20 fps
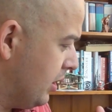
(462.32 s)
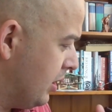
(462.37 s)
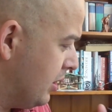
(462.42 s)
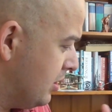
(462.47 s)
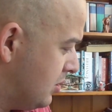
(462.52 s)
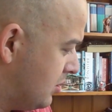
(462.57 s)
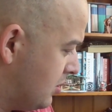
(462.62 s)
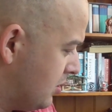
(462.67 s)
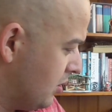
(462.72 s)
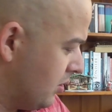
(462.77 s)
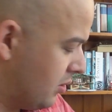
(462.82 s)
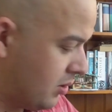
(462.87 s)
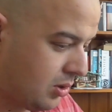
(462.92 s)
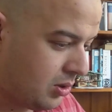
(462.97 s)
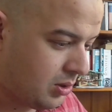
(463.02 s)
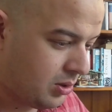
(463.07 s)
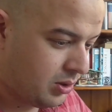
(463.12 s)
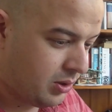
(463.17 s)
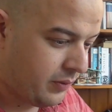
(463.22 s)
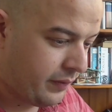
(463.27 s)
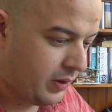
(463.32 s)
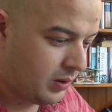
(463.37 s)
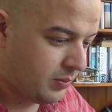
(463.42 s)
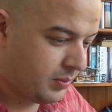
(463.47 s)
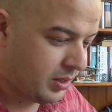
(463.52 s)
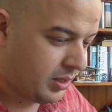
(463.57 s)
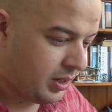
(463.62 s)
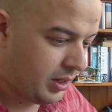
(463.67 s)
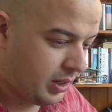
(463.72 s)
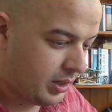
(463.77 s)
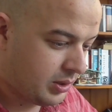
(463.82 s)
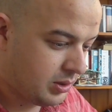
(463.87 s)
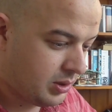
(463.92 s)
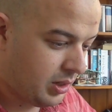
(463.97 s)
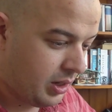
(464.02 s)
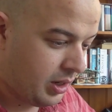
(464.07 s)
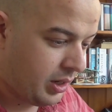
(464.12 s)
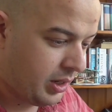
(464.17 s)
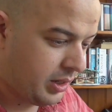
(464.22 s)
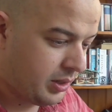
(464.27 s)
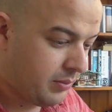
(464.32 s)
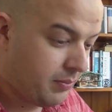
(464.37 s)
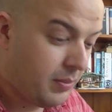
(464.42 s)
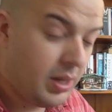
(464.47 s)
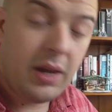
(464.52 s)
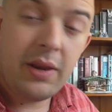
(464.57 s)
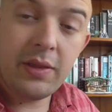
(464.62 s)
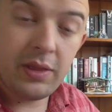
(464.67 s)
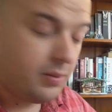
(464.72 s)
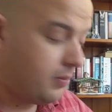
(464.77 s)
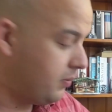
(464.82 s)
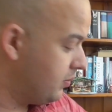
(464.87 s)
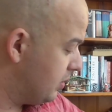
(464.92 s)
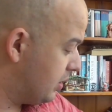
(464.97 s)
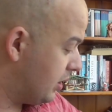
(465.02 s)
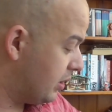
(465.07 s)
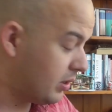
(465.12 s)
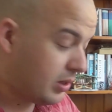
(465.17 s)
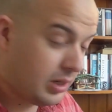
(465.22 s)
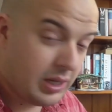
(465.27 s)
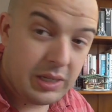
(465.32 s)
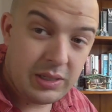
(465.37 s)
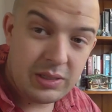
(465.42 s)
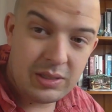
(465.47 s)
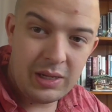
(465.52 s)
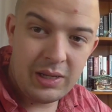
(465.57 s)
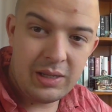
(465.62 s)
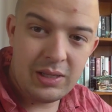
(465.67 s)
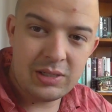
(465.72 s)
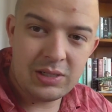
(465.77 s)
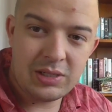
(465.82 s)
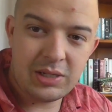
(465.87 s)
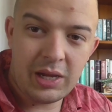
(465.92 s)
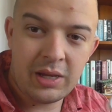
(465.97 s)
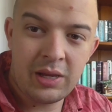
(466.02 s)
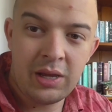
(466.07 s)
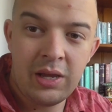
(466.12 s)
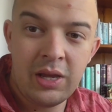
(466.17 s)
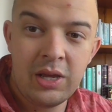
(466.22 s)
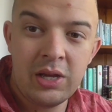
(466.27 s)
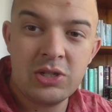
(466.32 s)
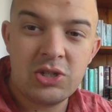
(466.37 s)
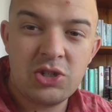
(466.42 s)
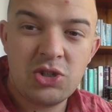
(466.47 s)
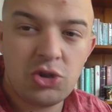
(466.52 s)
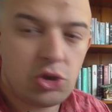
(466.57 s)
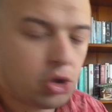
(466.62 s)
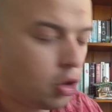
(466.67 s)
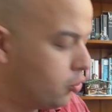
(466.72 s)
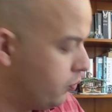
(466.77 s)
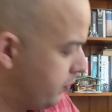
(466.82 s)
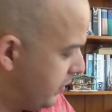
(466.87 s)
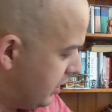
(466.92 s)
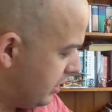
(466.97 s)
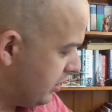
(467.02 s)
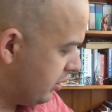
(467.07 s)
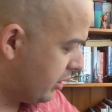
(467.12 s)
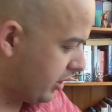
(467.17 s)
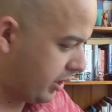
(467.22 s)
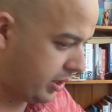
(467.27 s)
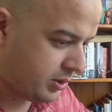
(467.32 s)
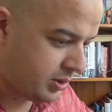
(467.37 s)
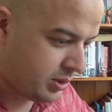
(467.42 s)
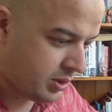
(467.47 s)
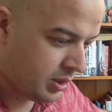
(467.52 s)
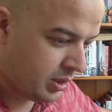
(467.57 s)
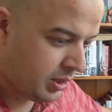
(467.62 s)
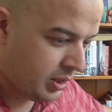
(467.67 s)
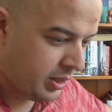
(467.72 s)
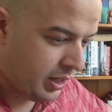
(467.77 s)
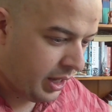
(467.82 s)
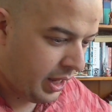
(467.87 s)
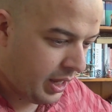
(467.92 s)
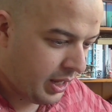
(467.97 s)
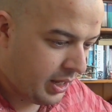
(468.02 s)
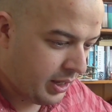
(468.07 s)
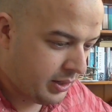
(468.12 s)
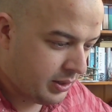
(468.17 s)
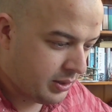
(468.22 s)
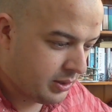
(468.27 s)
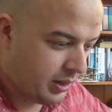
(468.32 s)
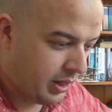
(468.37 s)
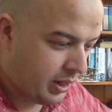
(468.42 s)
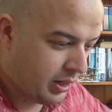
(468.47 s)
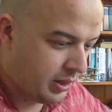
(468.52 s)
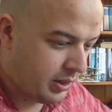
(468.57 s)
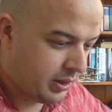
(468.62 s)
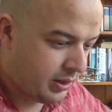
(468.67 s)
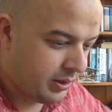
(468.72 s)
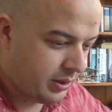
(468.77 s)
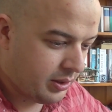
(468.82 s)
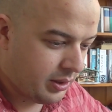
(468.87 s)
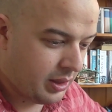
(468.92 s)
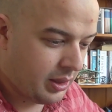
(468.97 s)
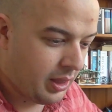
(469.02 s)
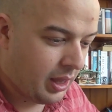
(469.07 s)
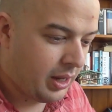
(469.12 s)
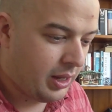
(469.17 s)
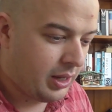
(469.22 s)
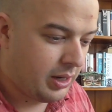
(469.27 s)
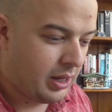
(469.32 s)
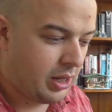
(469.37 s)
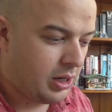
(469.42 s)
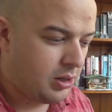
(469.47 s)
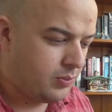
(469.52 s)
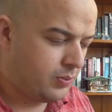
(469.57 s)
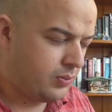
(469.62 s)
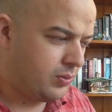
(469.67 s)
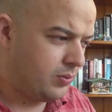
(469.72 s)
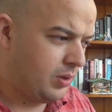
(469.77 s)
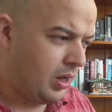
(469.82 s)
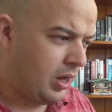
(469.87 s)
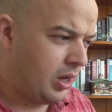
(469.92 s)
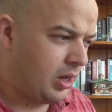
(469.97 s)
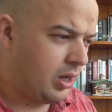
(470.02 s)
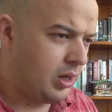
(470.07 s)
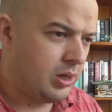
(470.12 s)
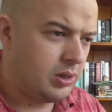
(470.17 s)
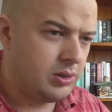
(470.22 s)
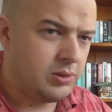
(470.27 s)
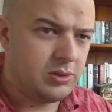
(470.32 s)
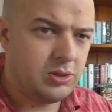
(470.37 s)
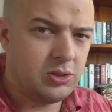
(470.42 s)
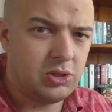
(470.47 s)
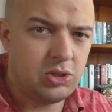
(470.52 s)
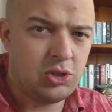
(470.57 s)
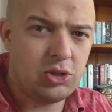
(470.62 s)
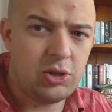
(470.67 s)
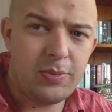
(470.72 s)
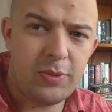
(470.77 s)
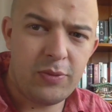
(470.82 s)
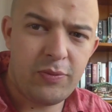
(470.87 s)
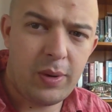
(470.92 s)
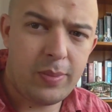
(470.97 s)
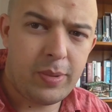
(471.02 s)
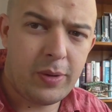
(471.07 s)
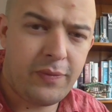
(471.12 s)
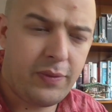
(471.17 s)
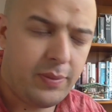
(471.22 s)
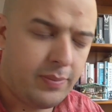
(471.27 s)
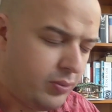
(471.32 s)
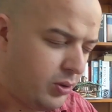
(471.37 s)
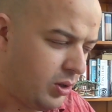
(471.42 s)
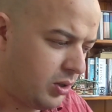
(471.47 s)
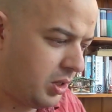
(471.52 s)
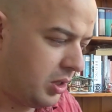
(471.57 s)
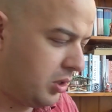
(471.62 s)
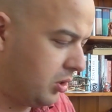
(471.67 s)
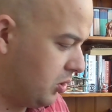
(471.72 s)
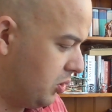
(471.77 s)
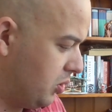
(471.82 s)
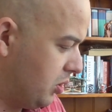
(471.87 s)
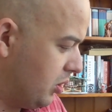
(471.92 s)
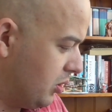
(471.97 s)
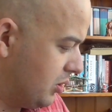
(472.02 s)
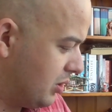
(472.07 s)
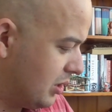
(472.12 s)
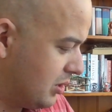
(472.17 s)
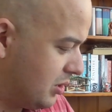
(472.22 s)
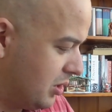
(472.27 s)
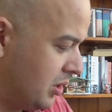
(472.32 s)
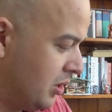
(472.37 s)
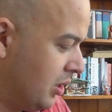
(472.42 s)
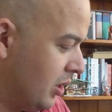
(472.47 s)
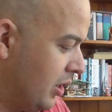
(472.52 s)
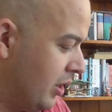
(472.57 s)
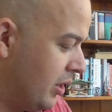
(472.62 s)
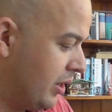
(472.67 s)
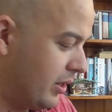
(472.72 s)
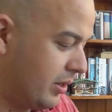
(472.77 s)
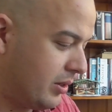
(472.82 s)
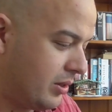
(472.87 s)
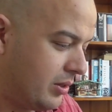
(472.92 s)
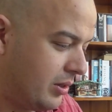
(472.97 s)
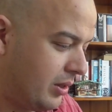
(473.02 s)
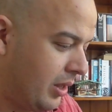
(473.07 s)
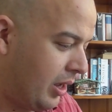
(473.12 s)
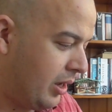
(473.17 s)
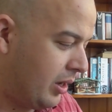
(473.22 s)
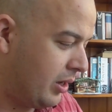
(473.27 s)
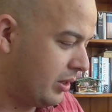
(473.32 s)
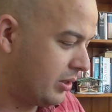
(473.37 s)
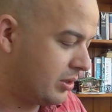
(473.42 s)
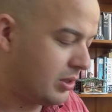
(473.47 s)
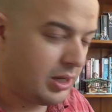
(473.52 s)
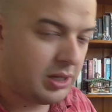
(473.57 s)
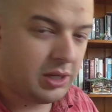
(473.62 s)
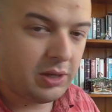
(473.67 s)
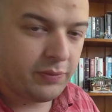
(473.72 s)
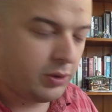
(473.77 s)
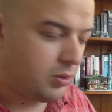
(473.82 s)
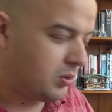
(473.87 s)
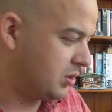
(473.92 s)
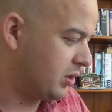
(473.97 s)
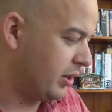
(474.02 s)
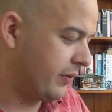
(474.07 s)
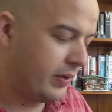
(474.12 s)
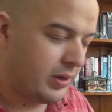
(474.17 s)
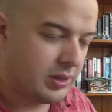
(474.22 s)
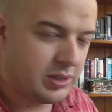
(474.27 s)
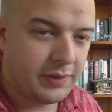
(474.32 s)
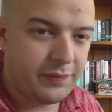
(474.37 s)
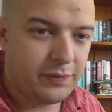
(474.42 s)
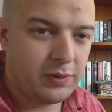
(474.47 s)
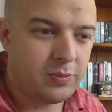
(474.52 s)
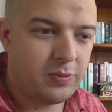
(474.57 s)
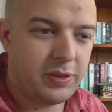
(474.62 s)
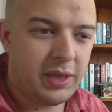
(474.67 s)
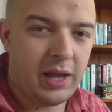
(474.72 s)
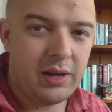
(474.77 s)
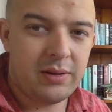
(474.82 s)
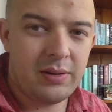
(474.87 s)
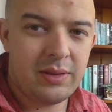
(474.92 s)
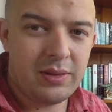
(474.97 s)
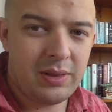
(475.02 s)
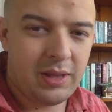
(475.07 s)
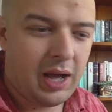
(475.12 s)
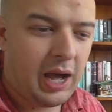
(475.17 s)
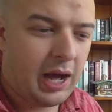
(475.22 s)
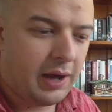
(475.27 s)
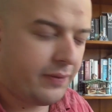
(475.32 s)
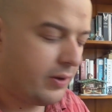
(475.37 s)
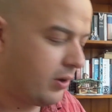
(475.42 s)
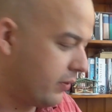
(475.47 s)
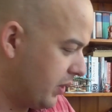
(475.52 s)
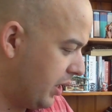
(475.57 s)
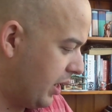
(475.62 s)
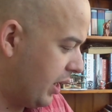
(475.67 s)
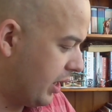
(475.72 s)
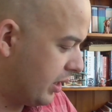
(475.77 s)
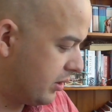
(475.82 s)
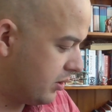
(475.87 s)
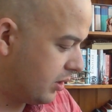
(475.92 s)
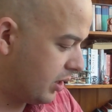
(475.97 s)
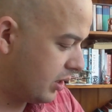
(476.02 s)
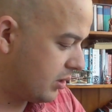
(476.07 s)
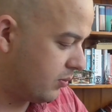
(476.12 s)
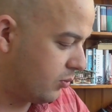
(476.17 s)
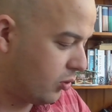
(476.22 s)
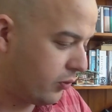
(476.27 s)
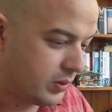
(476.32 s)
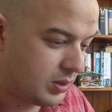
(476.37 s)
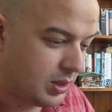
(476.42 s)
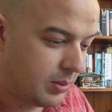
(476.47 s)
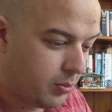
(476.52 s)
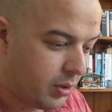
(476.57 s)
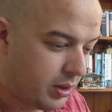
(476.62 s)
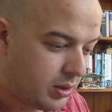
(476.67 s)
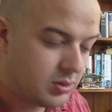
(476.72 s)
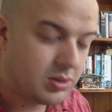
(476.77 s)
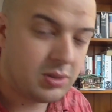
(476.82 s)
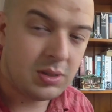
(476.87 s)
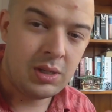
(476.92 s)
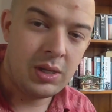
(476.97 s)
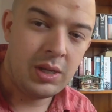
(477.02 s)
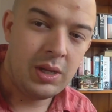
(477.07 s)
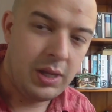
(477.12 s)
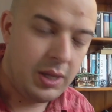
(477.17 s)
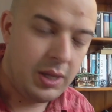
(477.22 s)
is the development cards, and many of them, there is in this deck so many knights, and they can help to stop the robber from blocking you. You essentially, it's like you rolled a 7, except for without the halving of the hand. You get to move it somewhere else.